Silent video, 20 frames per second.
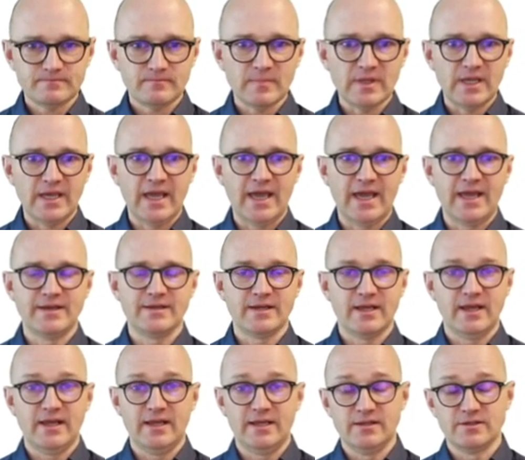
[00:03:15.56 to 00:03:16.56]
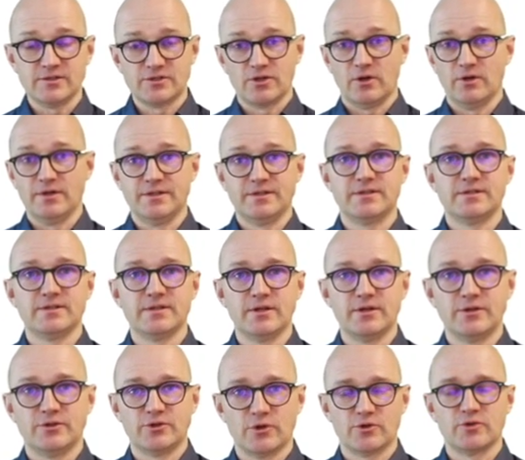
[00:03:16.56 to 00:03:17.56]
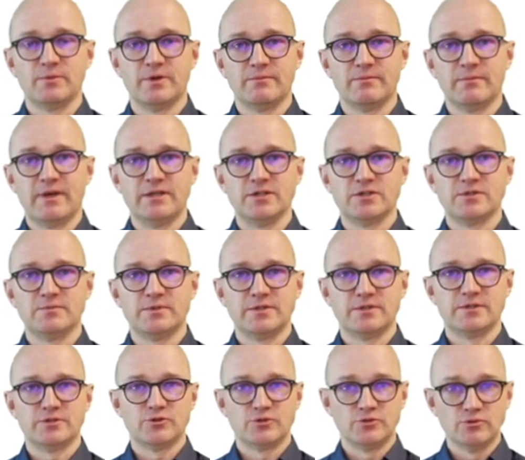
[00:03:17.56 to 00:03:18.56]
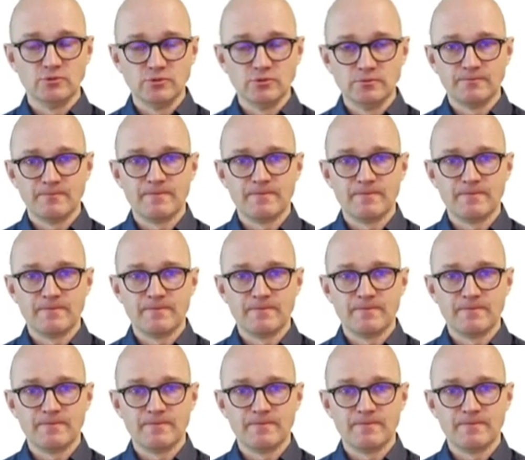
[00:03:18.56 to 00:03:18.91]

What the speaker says: and a solid document management tool.